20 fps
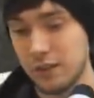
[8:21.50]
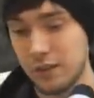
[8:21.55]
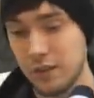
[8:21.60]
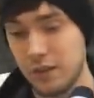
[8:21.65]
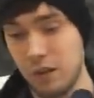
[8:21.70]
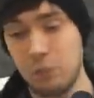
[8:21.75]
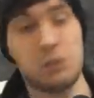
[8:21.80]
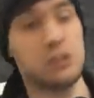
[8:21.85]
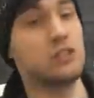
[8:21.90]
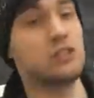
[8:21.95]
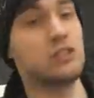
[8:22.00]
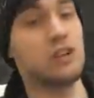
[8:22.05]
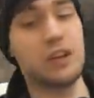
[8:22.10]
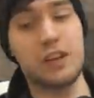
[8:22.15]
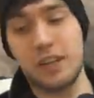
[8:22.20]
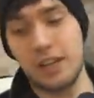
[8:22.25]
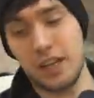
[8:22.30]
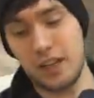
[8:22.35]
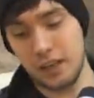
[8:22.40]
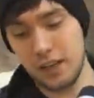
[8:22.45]
much of a I'm a
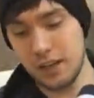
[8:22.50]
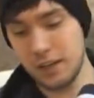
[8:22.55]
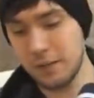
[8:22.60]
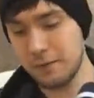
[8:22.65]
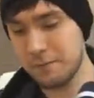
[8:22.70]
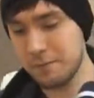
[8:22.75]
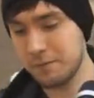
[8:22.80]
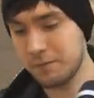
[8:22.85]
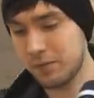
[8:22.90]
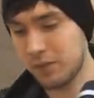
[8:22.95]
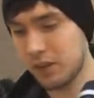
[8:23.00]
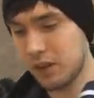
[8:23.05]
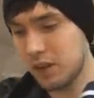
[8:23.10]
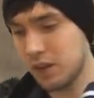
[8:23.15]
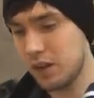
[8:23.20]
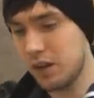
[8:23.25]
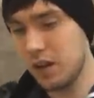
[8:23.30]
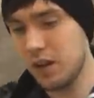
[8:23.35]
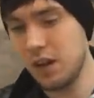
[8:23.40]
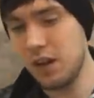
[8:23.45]
psychic.
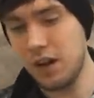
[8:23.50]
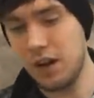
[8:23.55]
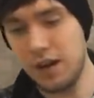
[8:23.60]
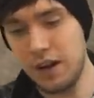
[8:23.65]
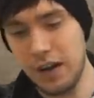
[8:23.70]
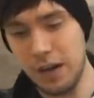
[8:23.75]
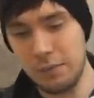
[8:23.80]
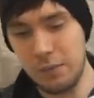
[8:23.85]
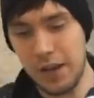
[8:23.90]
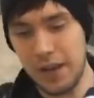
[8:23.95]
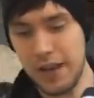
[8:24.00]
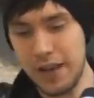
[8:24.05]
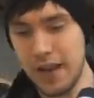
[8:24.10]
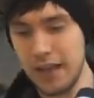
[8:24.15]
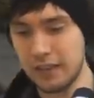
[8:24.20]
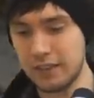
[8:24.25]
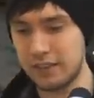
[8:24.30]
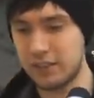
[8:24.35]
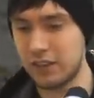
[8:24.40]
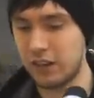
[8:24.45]
I'm a, a